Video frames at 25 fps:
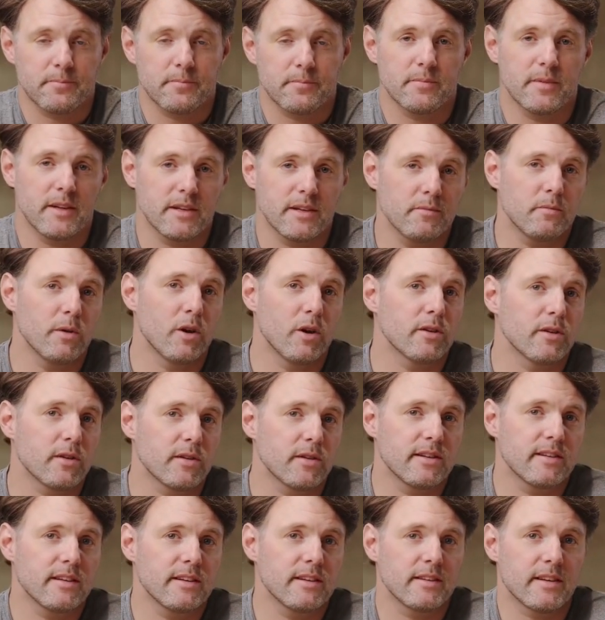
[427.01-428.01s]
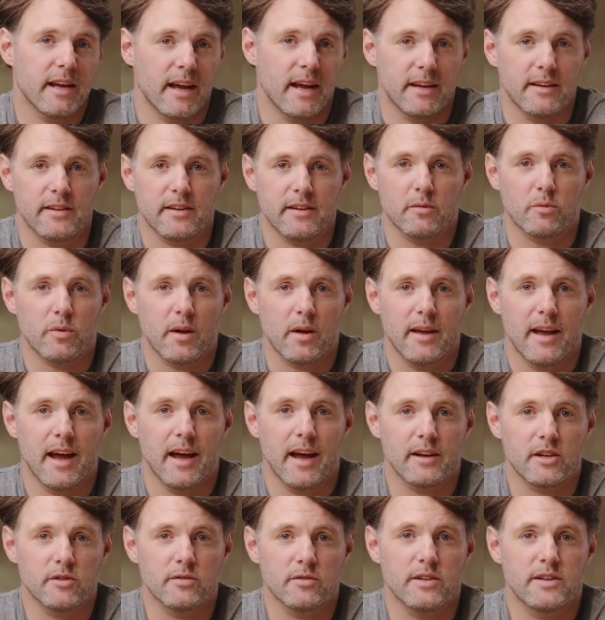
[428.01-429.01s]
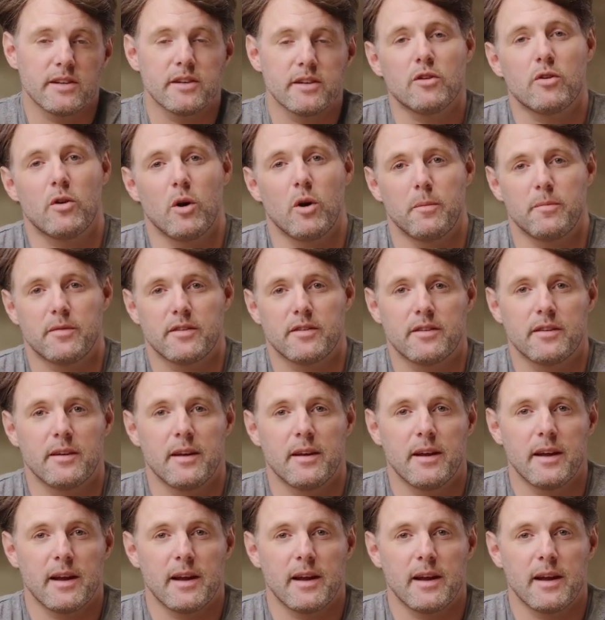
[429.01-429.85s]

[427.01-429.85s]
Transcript: These models detect when accuracy drops